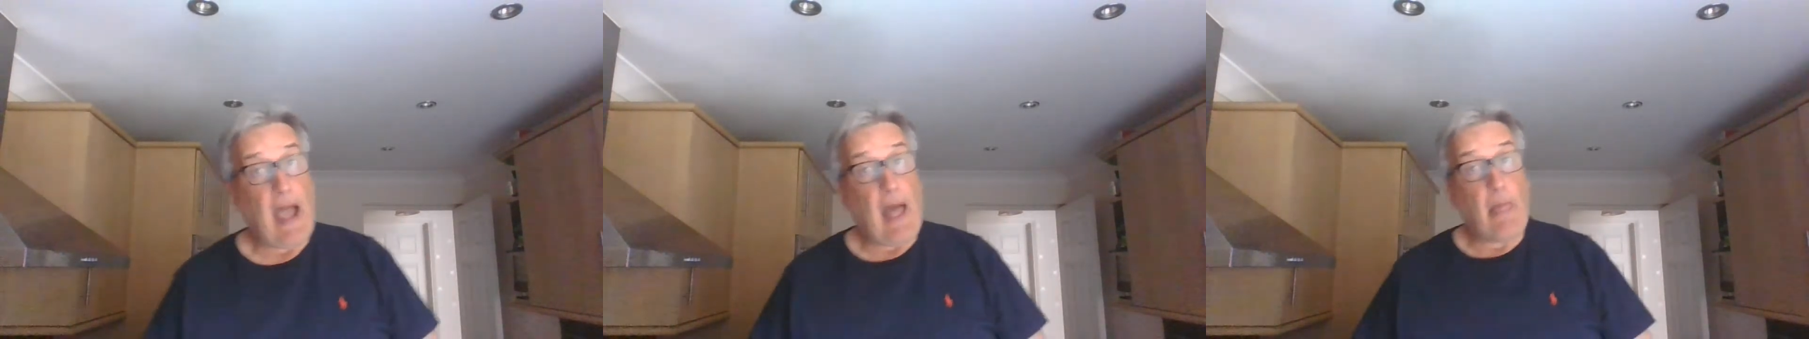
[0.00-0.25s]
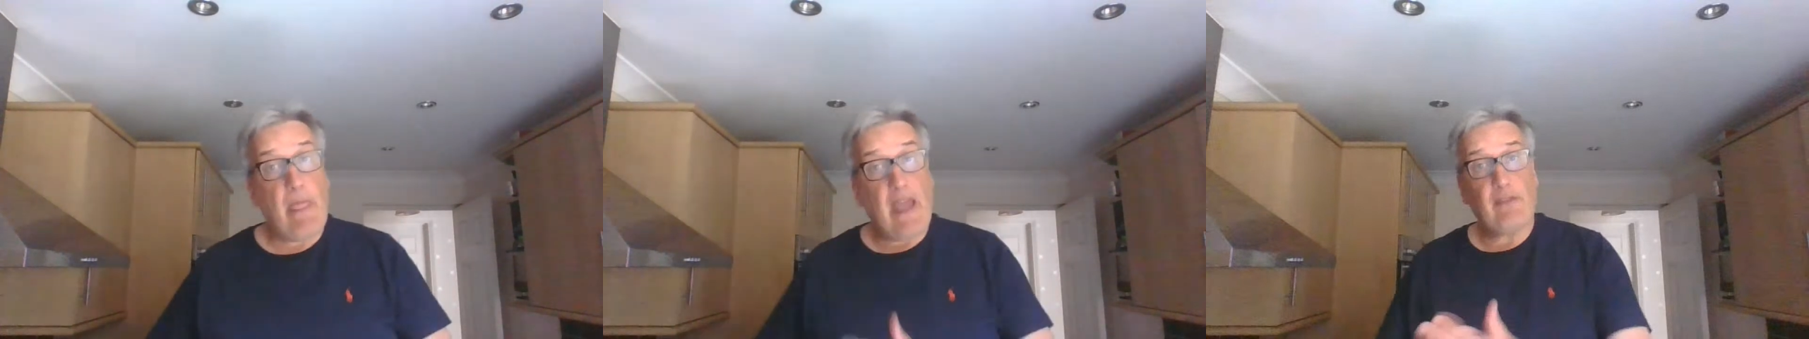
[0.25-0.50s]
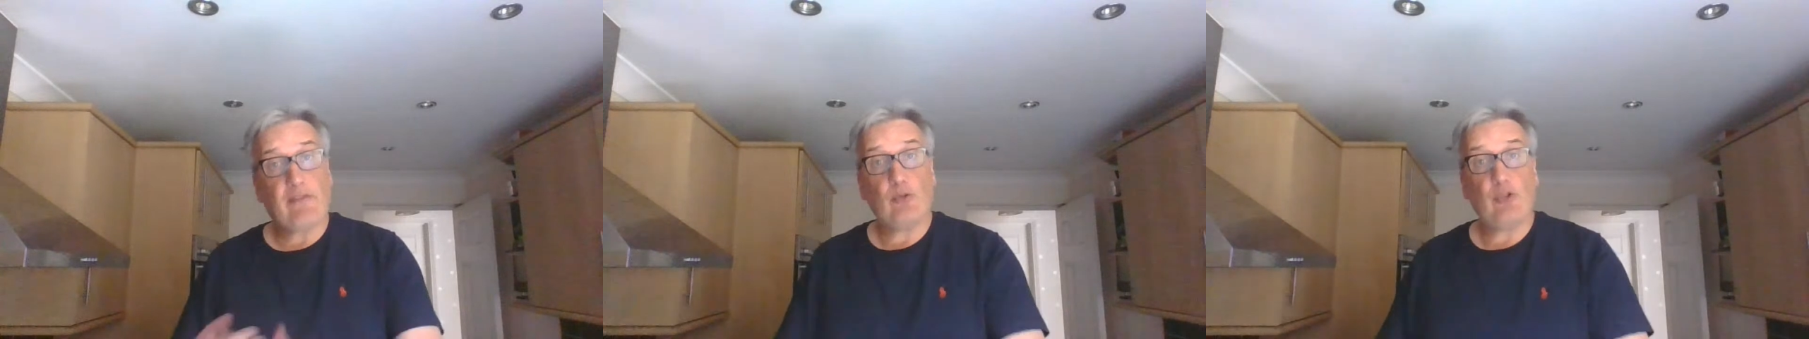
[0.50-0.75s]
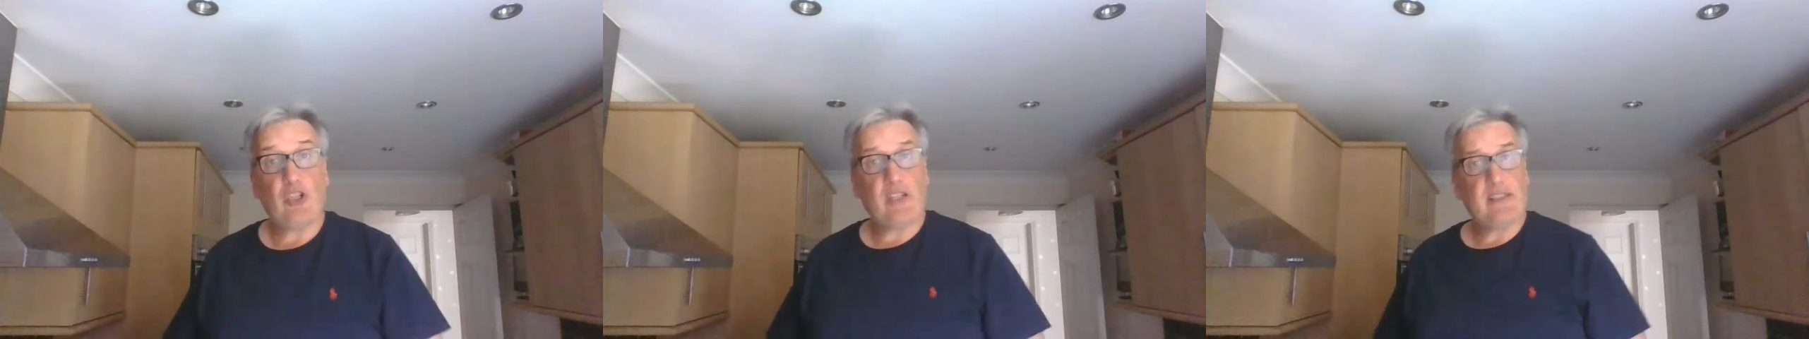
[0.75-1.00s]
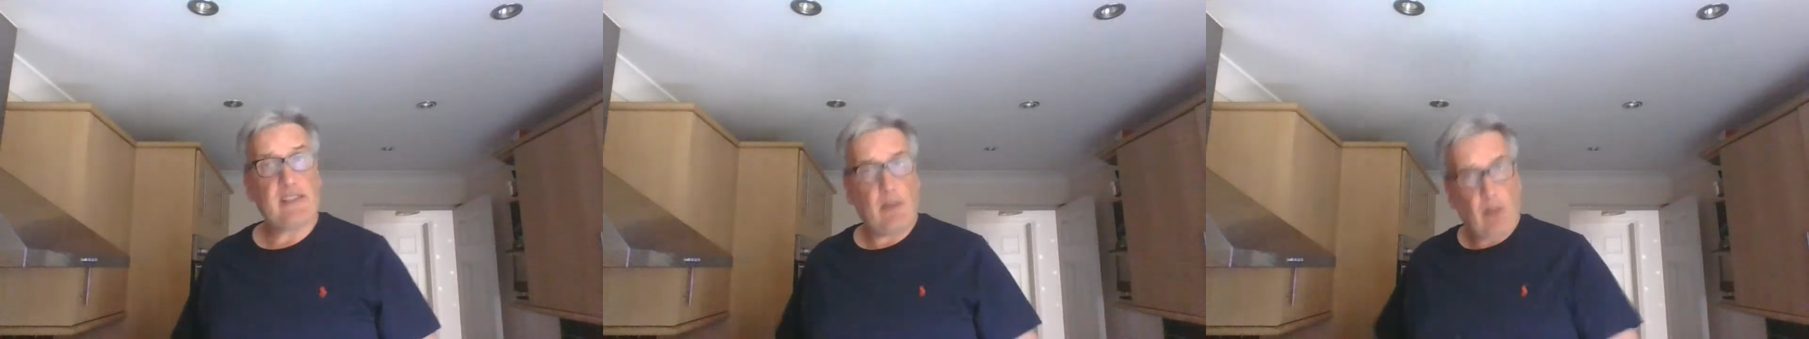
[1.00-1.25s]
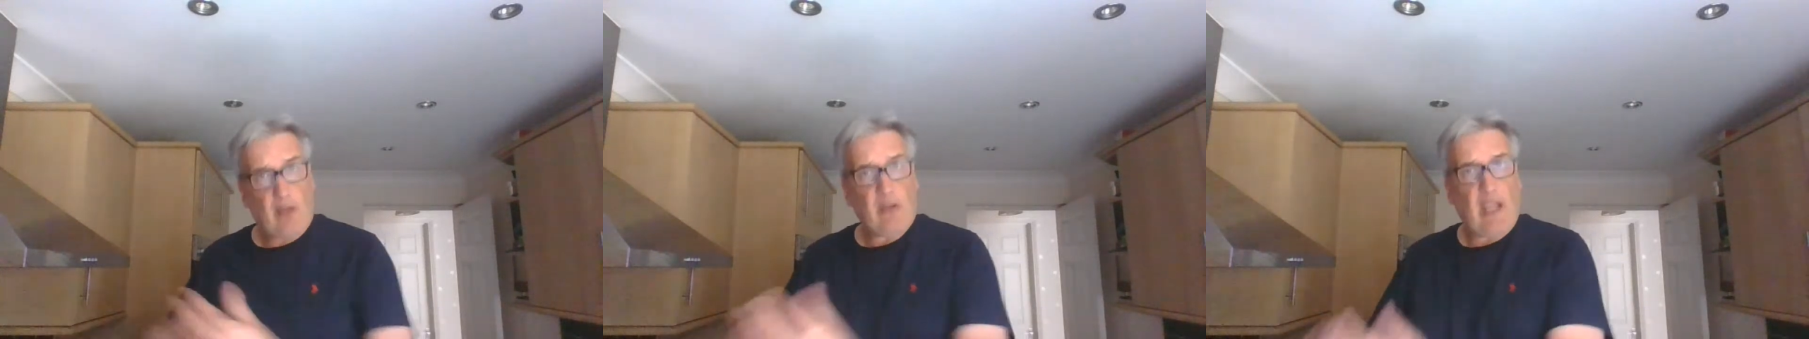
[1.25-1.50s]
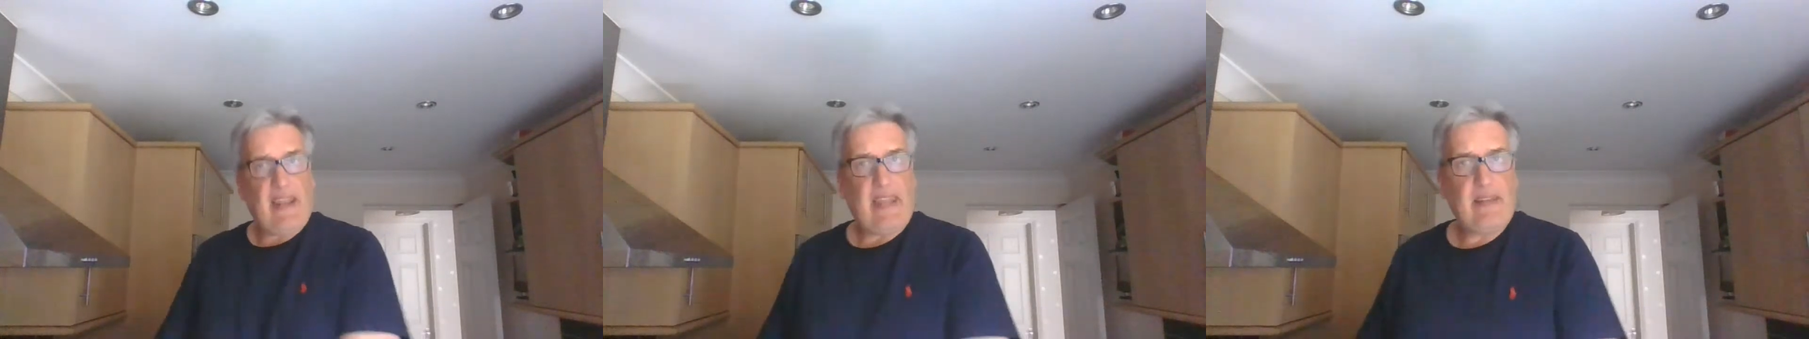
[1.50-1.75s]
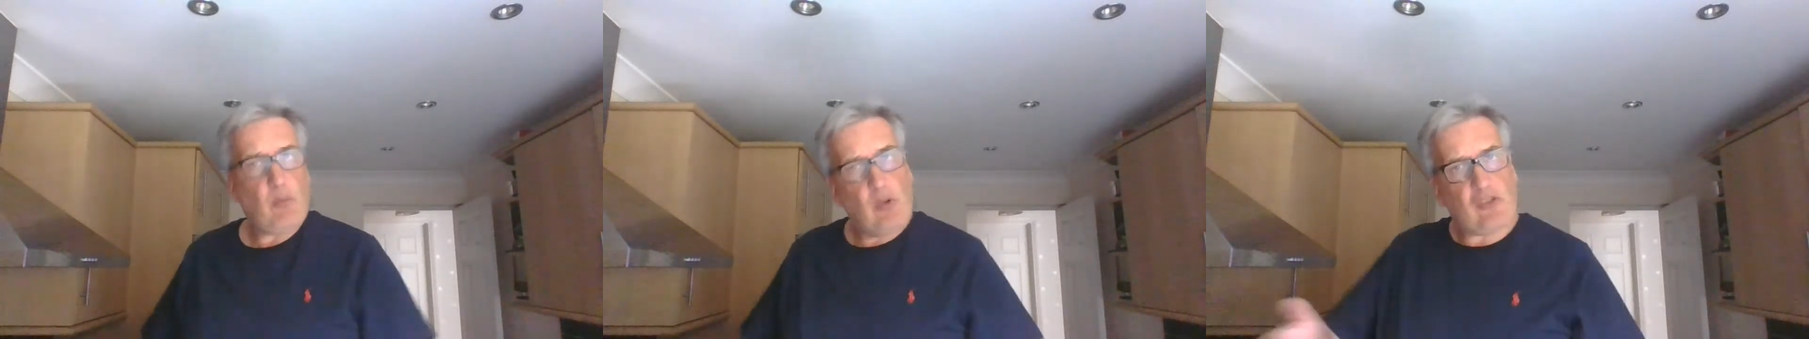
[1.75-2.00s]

And then, of course, you can say, well, okay, then.